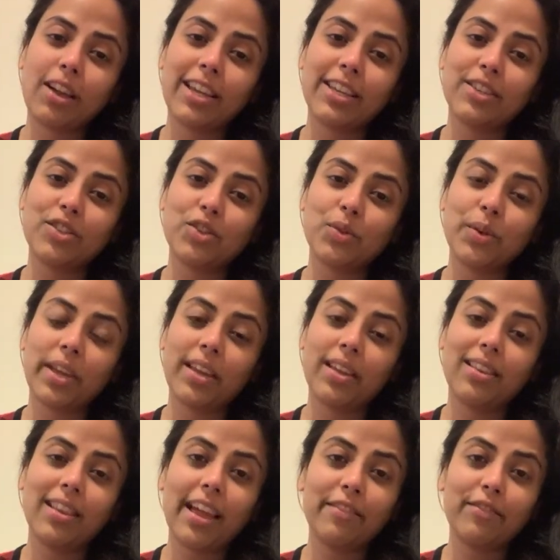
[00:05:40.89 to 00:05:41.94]
into
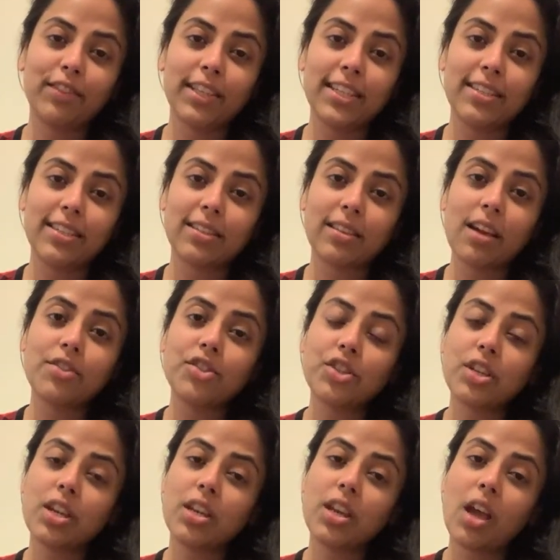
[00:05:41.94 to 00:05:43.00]
a lively
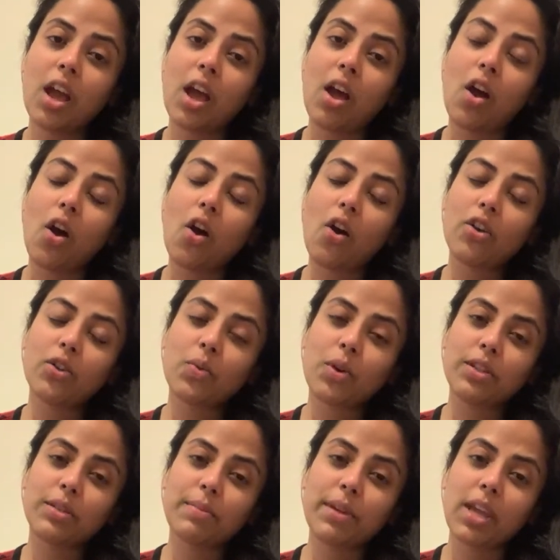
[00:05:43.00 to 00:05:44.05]
discussion on
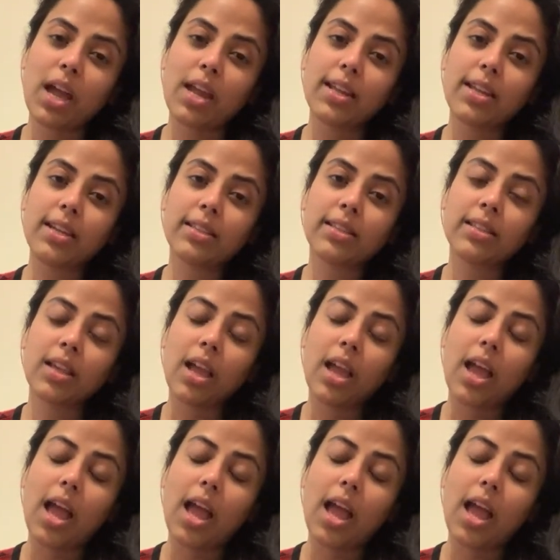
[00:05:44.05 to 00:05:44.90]
quantum mechanics,